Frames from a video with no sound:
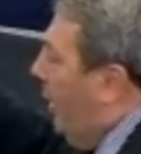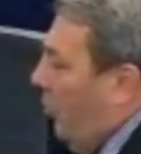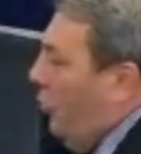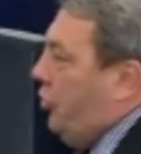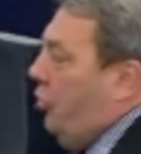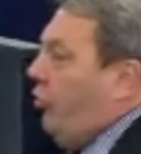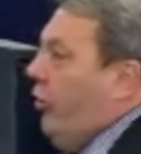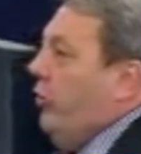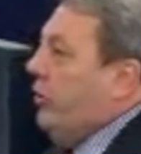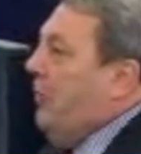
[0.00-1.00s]
Would you
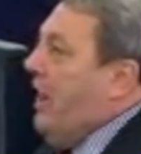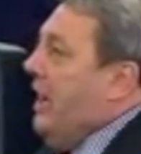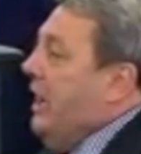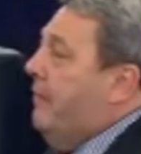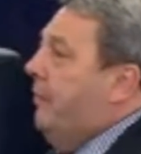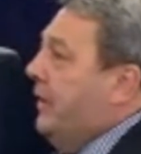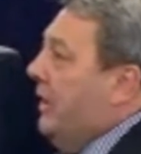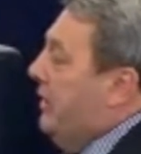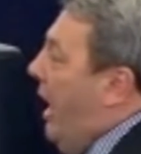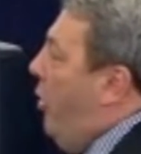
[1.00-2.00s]
agree with me
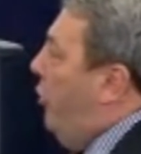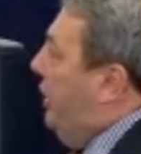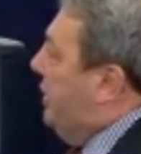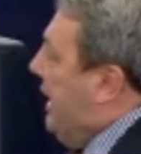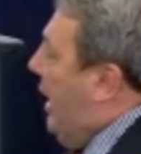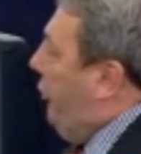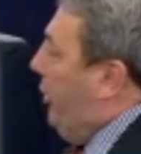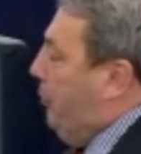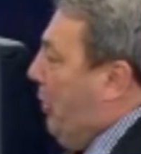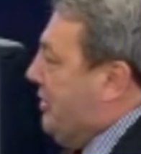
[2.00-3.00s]
that now the
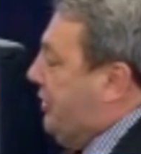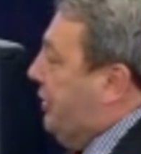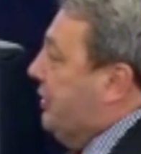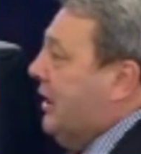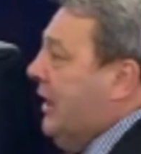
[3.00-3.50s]
Italian president